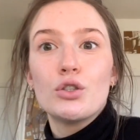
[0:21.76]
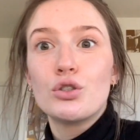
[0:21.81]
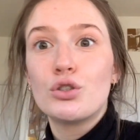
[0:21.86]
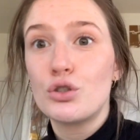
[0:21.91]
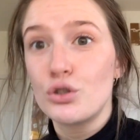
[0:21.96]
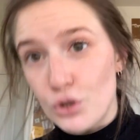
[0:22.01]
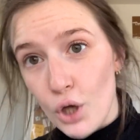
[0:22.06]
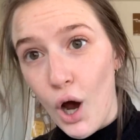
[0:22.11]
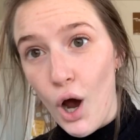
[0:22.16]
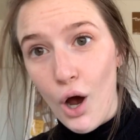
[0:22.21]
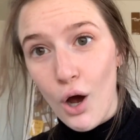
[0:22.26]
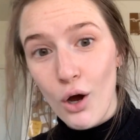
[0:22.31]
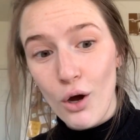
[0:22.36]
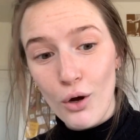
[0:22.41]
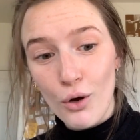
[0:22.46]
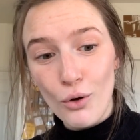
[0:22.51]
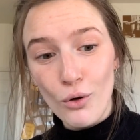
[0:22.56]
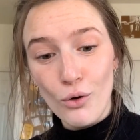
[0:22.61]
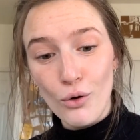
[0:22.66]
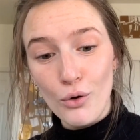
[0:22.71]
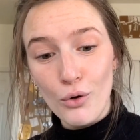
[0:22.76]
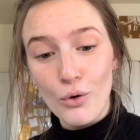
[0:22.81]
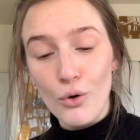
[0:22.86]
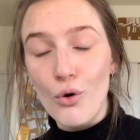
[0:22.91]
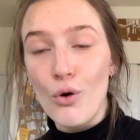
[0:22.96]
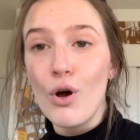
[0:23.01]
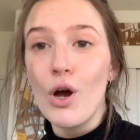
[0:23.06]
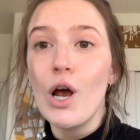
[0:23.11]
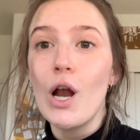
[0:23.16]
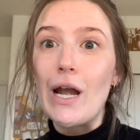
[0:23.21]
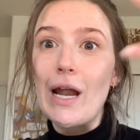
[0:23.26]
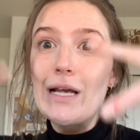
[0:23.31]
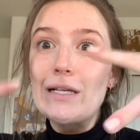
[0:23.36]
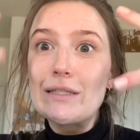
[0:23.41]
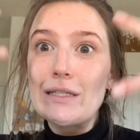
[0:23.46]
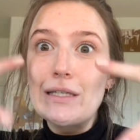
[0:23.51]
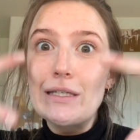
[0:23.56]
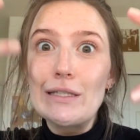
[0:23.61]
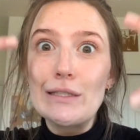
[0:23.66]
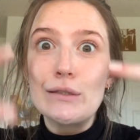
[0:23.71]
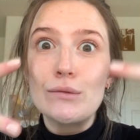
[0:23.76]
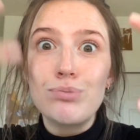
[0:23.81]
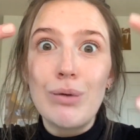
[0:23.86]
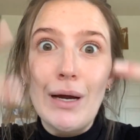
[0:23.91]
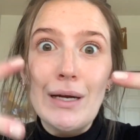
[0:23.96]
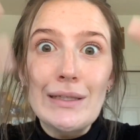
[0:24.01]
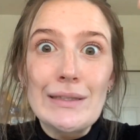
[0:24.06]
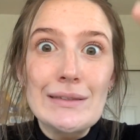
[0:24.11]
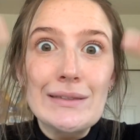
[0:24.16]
So let's get this party